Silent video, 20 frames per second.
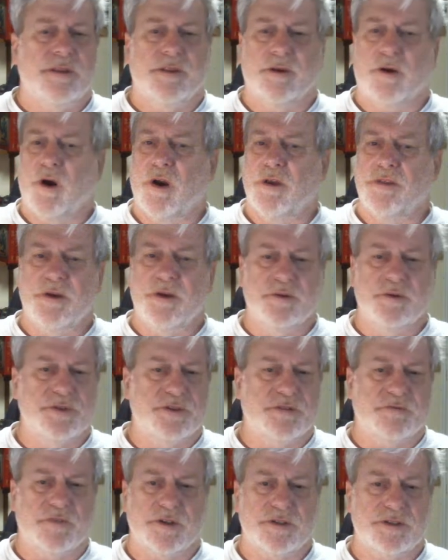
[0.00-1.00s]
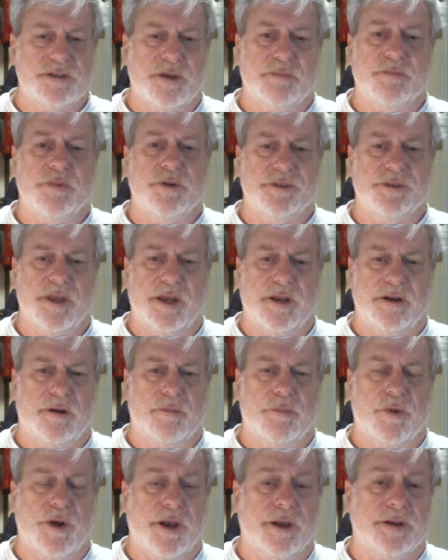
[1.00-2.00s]
There are those of us that put that in our
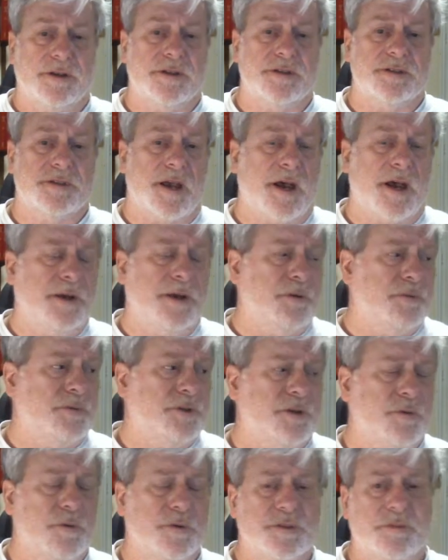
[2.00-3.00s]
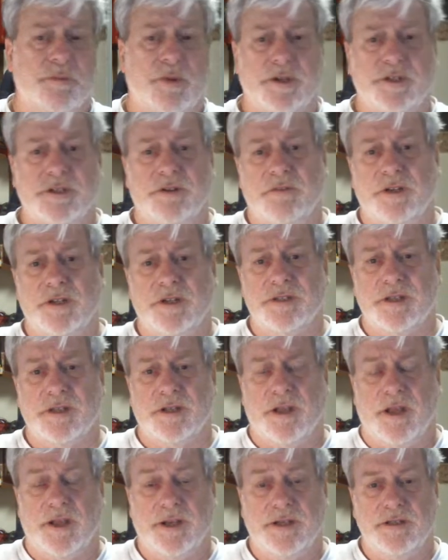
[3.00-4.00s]
practice. I don't do as much of it as I
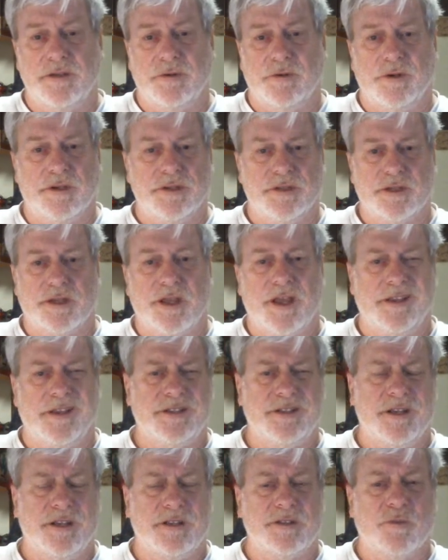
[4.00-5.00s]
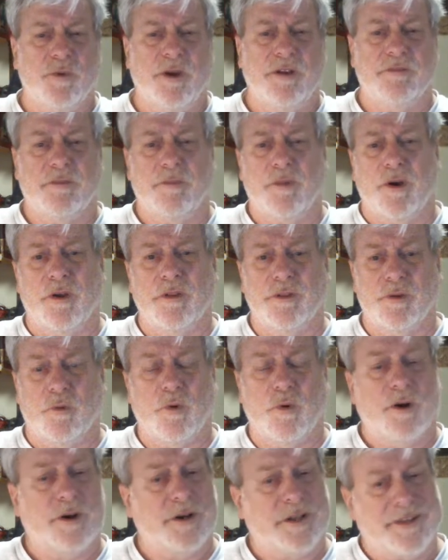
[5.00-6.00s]
like to because it kind of takes away from our other
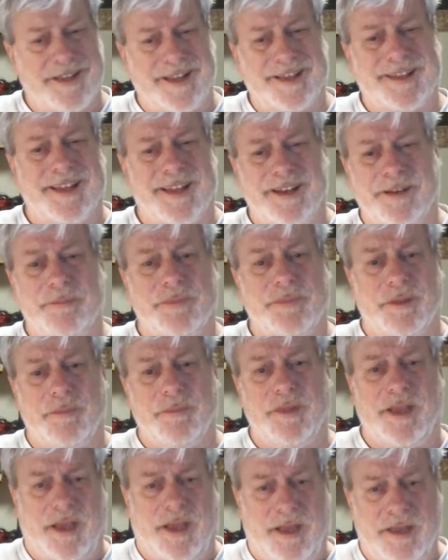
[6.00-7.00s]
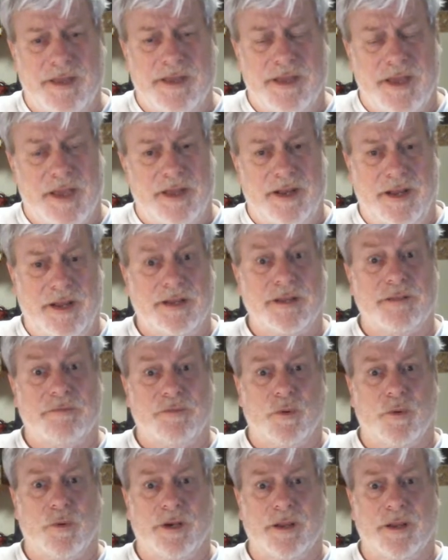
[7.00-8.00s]
work, and that kind of can be a headache if
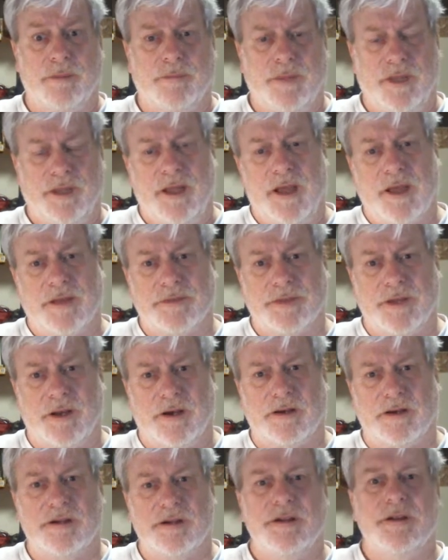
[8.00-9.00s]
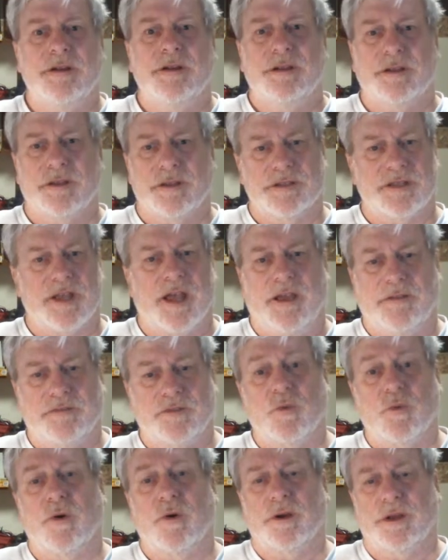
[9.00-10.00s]
you want to get me out there, because I have
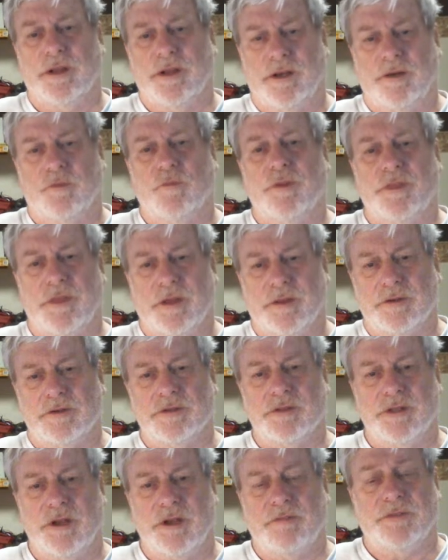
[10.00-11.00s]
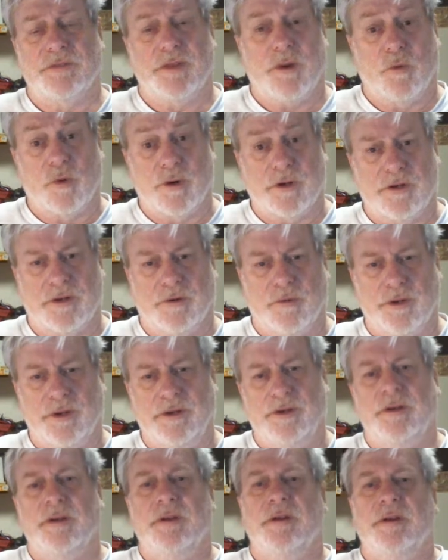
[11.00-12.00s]
to work it in with other stuff that we're doing.